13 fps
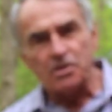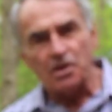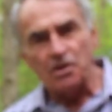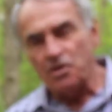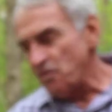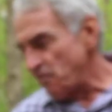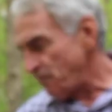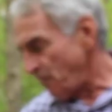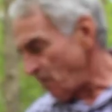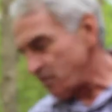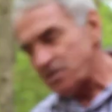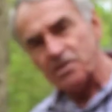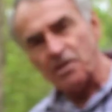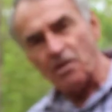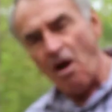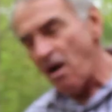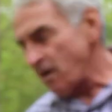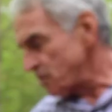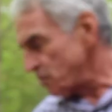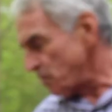canoe floats the
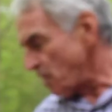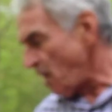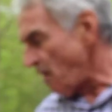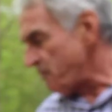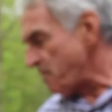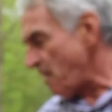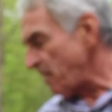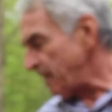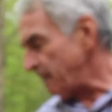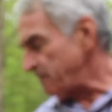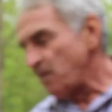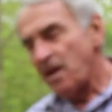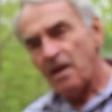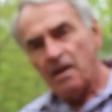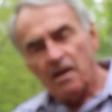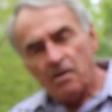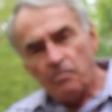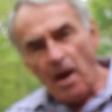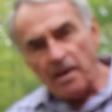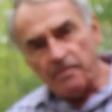longest with the golf ball in it.
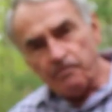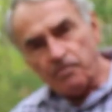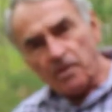But